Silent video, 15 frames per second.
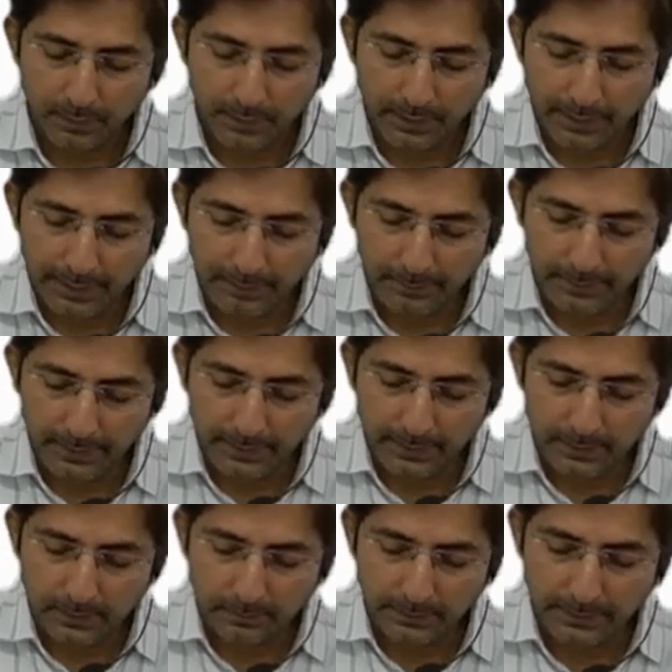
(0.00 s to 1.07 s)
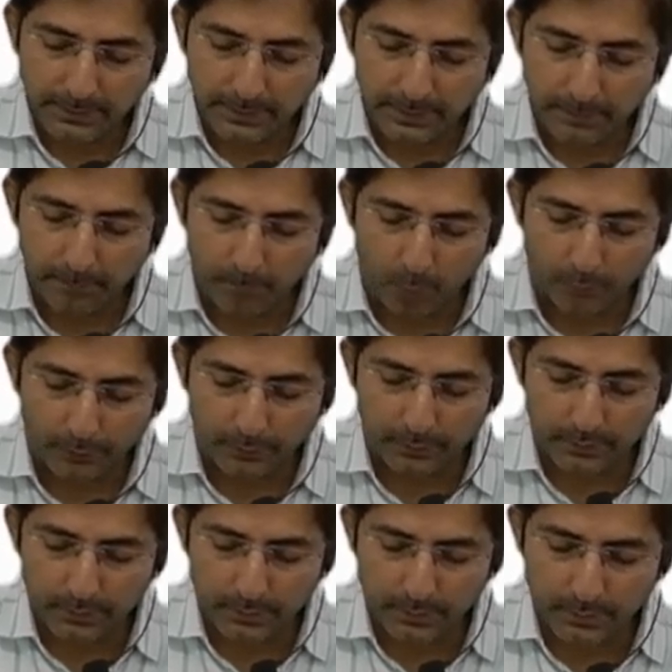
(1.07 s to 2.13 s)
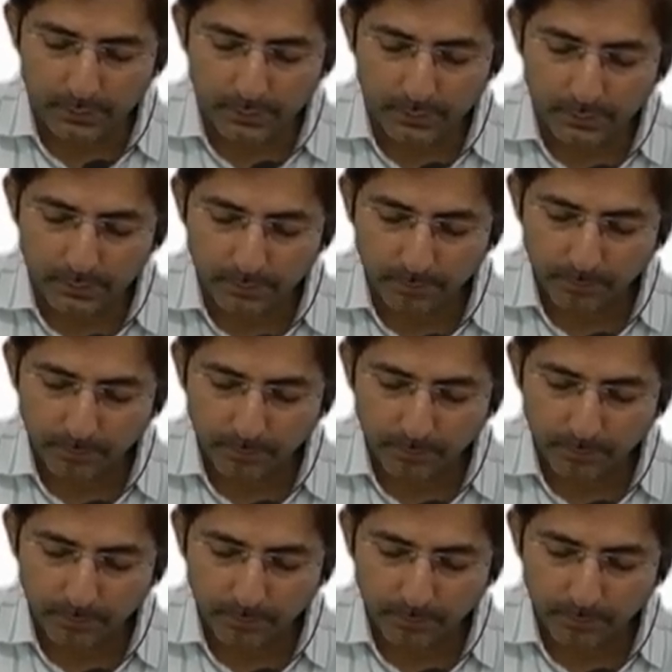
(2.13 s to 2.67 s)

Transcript: Eminence means importance.